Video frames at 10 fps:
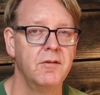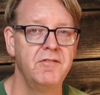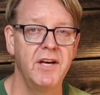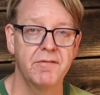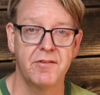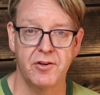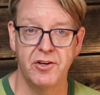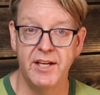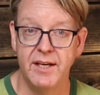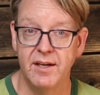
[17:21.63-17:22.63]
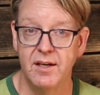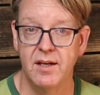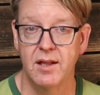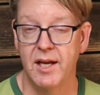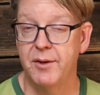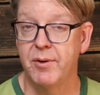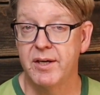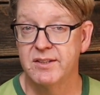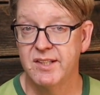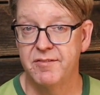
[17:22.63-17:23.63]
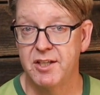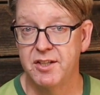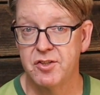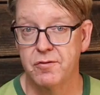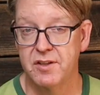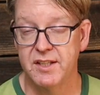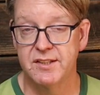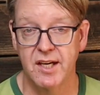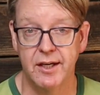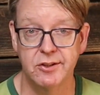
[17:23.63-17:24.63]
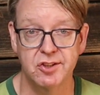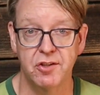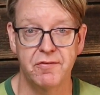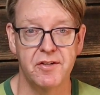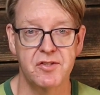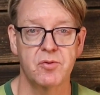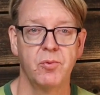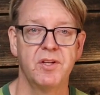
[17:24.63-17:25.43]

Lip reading: VF30, light wear is evident over the entire surface,